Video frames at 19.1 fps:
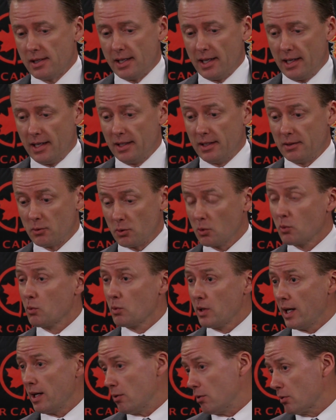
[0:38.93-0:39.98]
and
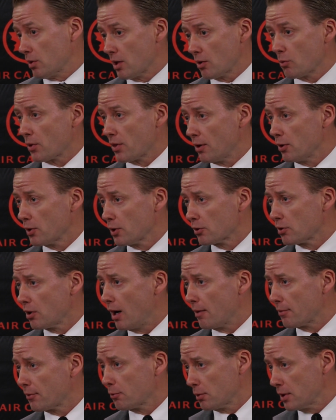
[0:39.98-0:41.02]
hey, you're without your
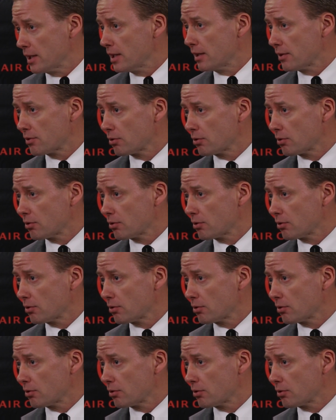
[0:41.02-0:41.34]
top three